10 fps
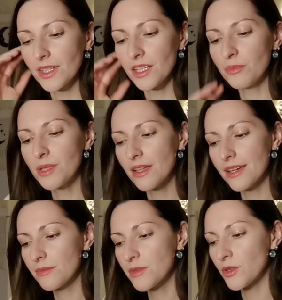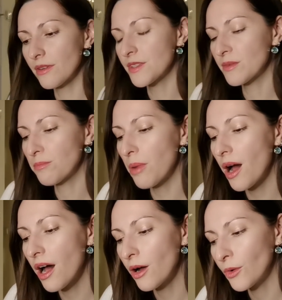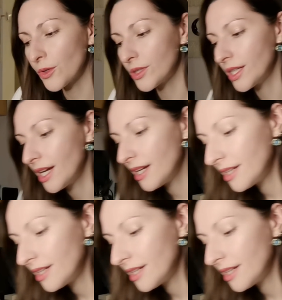It could be like some sort of spa or